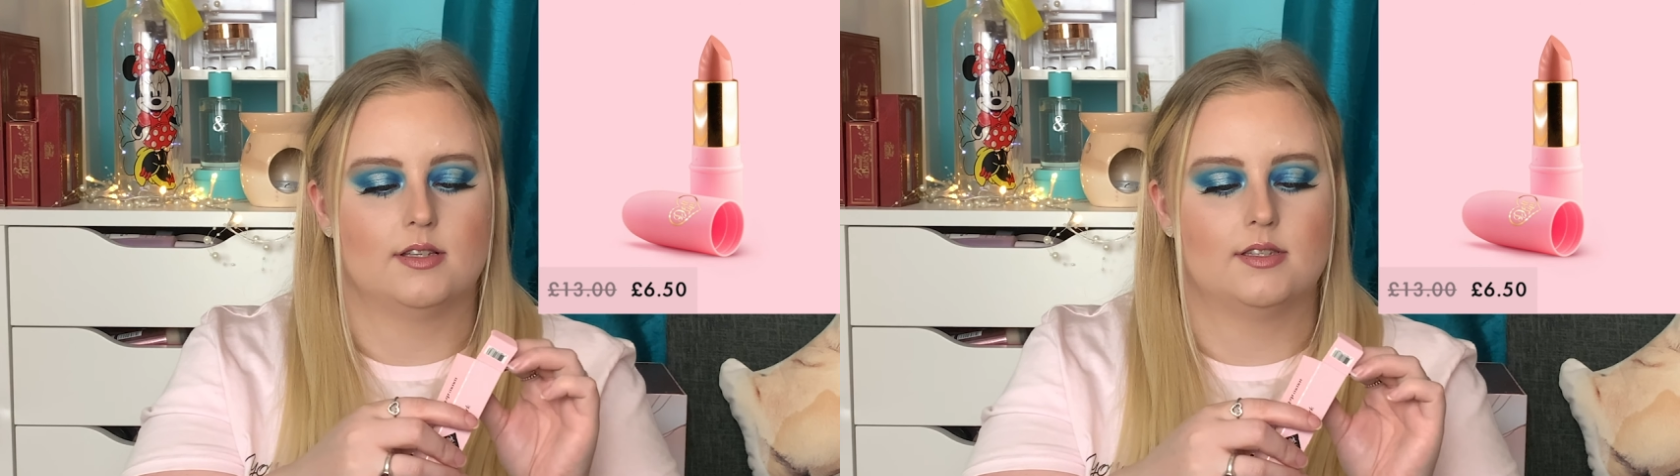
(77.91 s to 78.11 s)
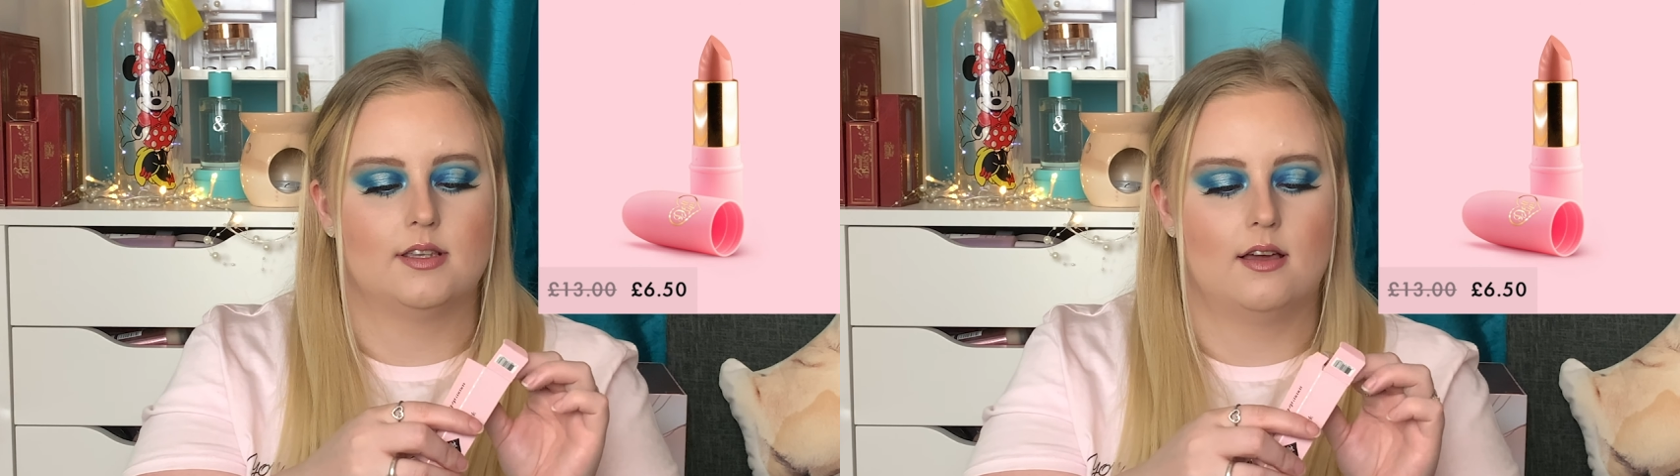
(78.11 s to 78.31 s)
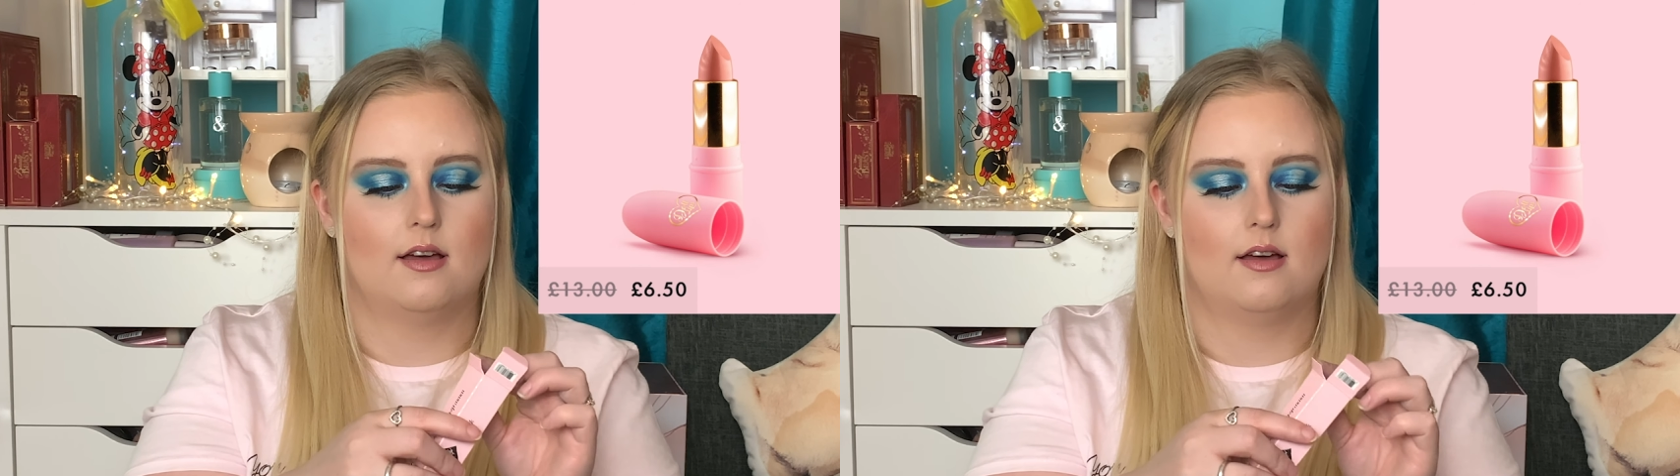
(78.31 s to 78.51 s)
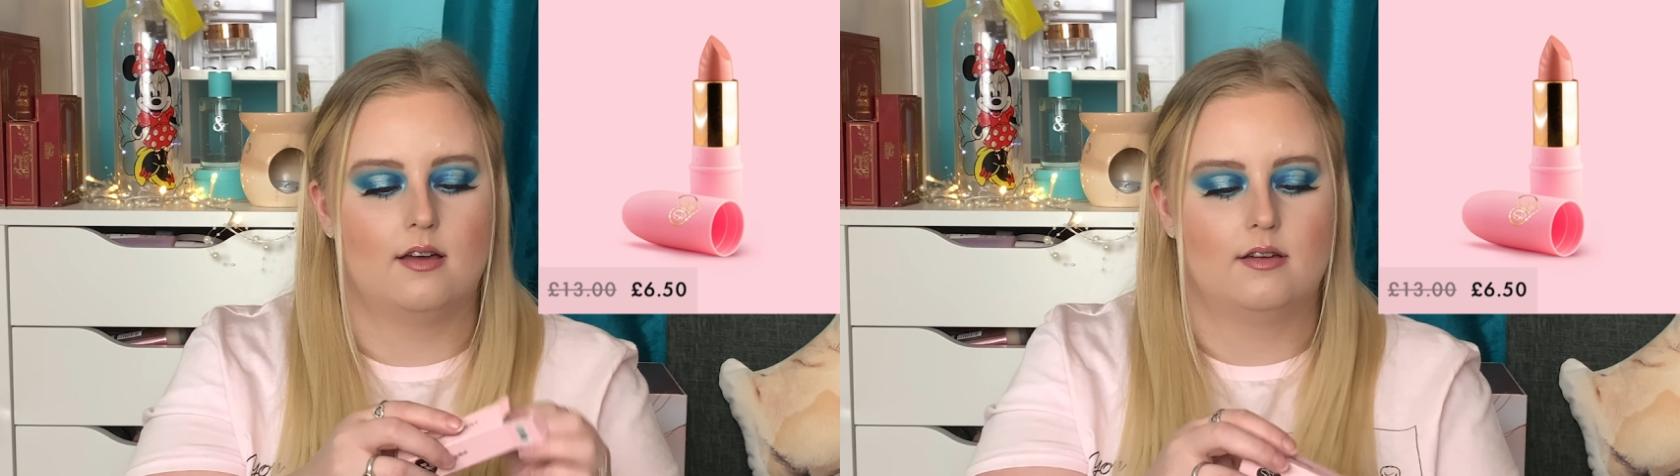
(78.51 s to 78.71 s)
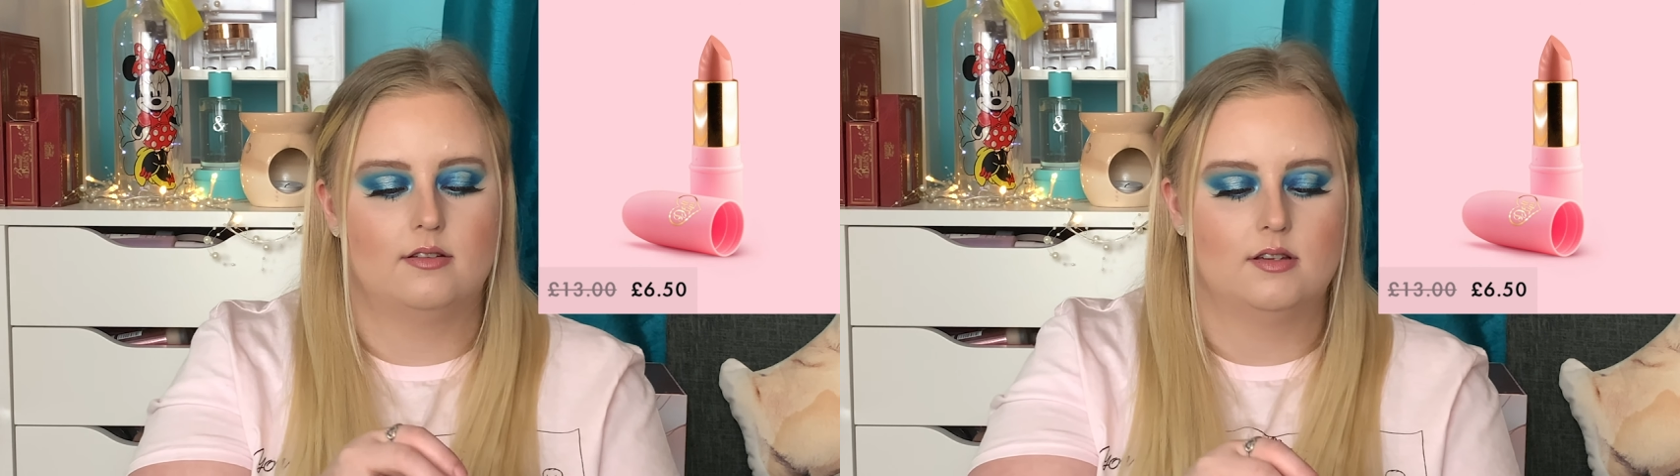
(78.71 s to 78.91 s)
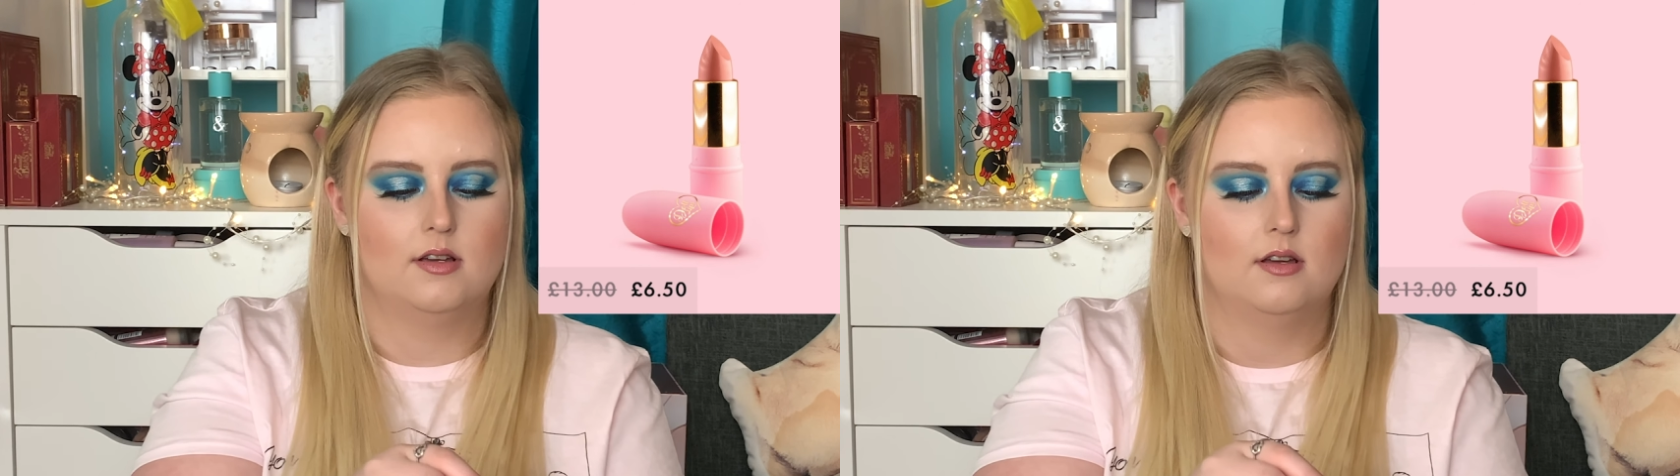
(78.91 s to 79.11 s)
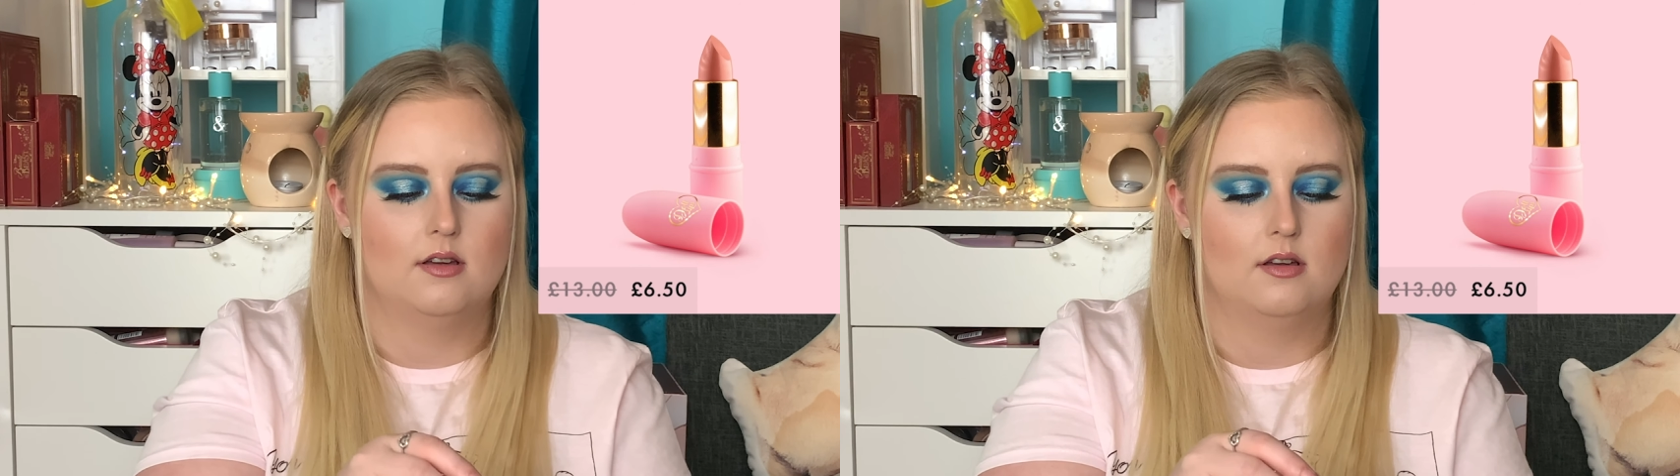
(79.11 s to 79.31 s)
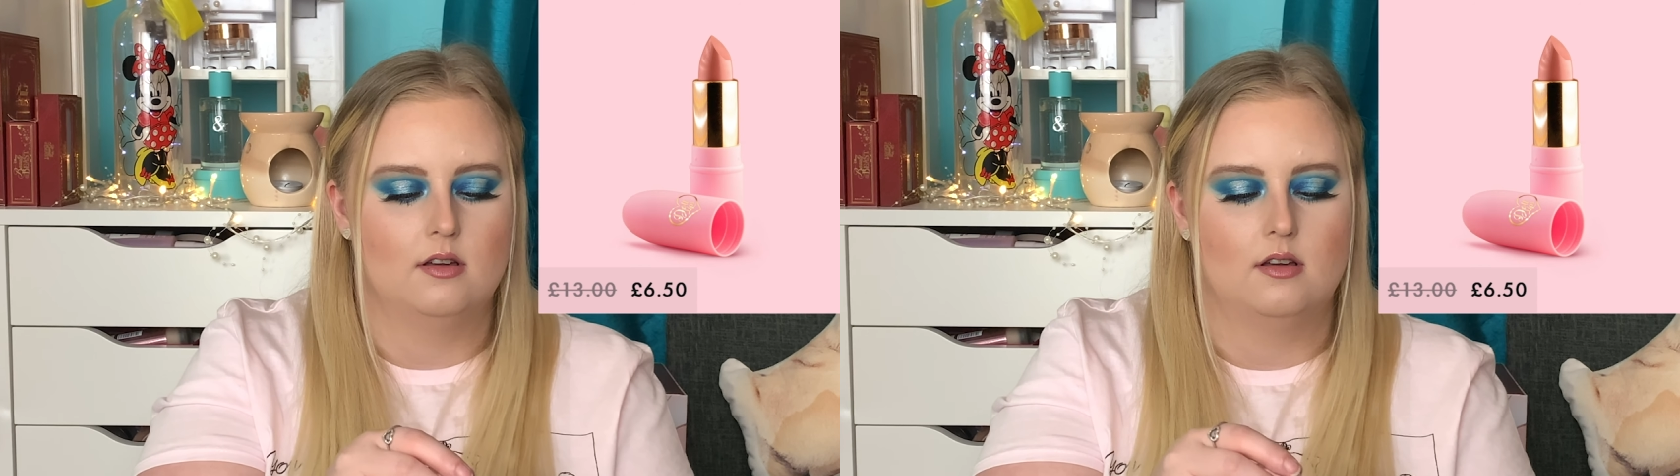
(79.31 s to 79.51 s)
side,
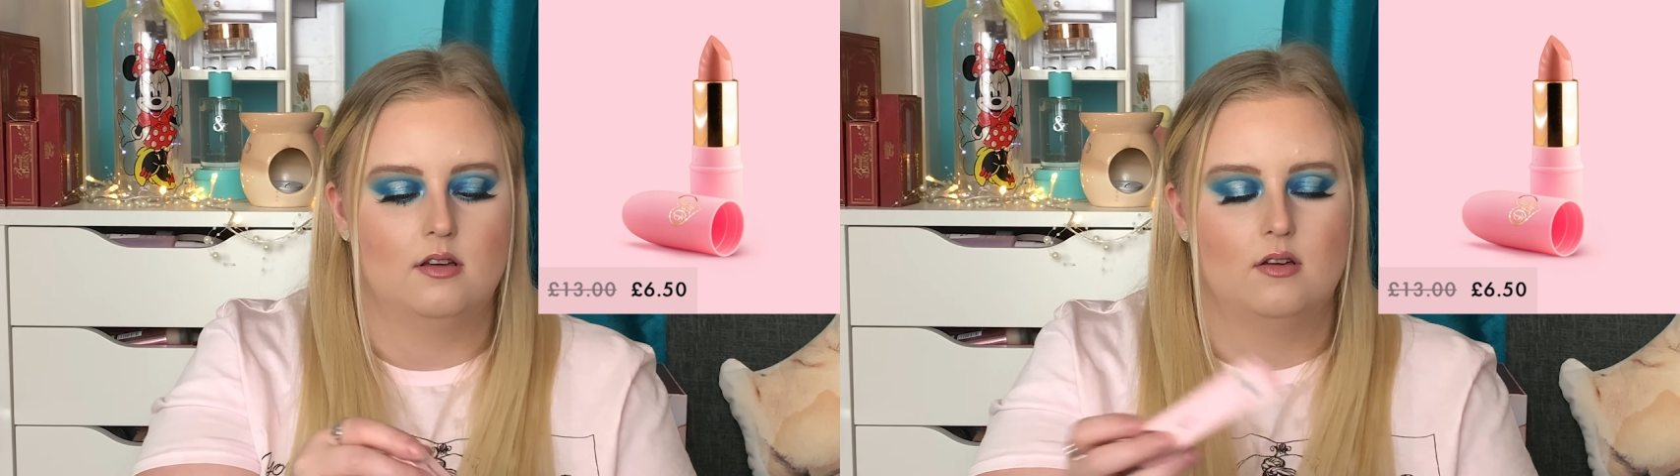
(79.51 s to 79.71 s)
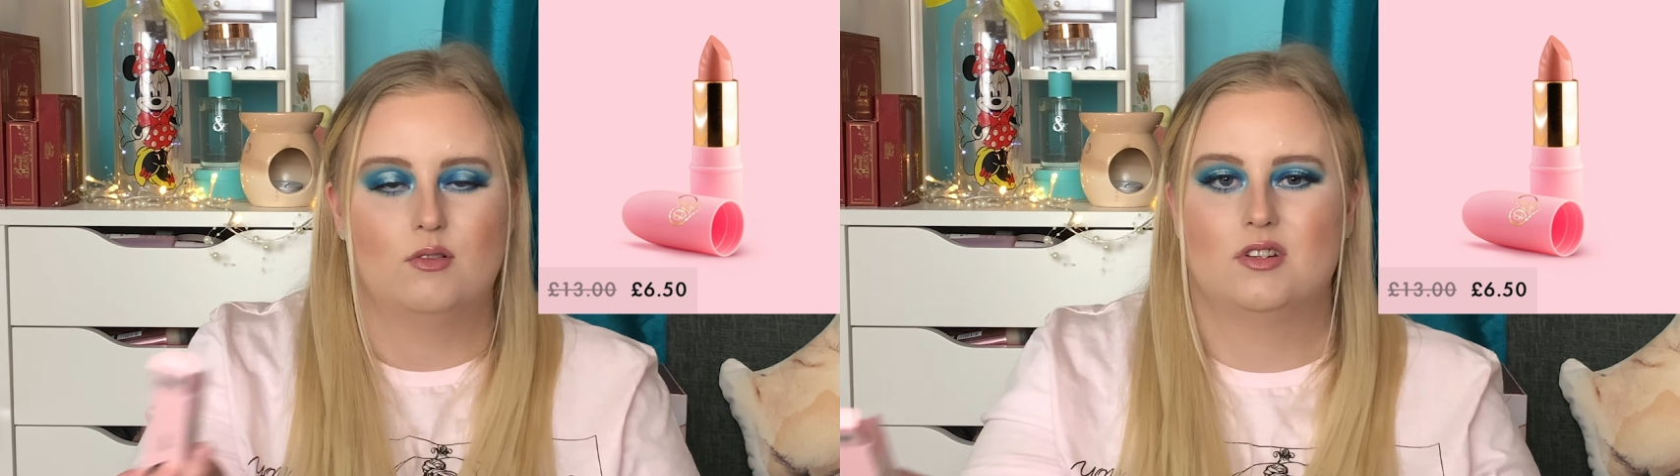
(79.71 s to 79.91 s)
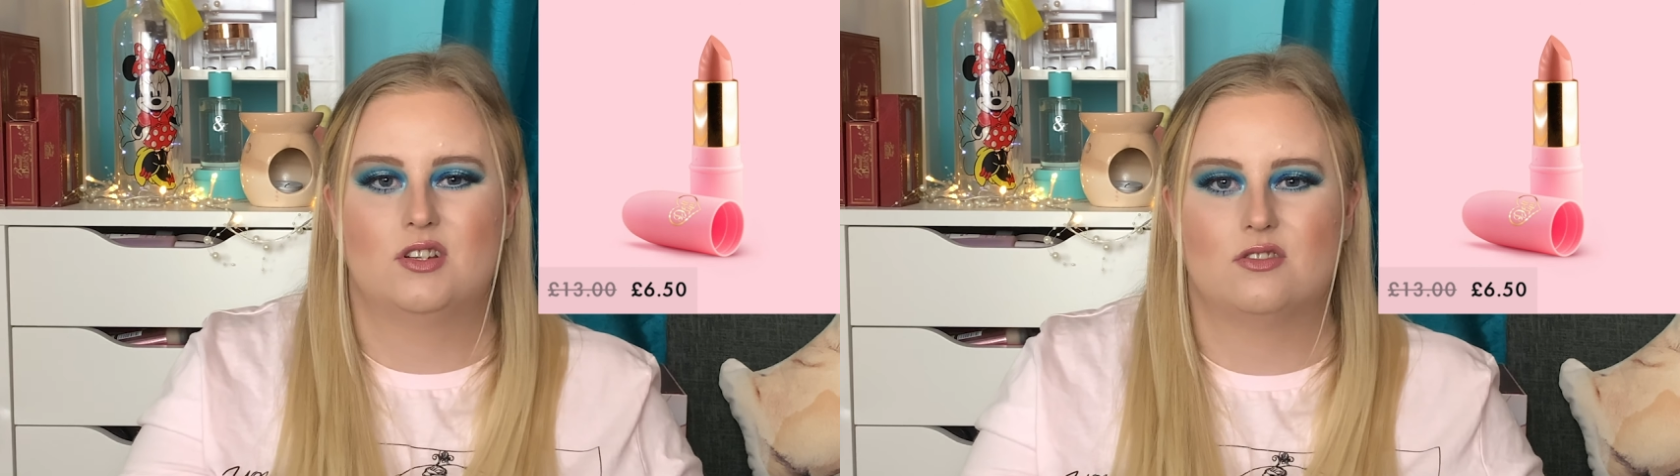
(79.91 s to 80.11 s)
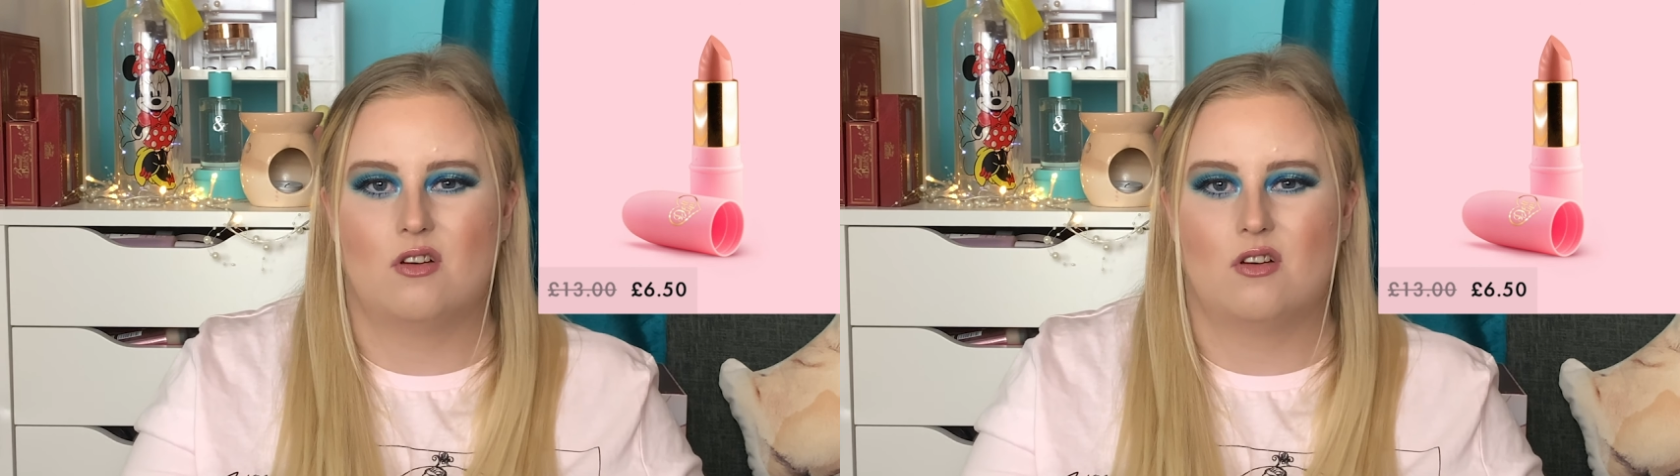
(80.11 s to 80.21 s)
which is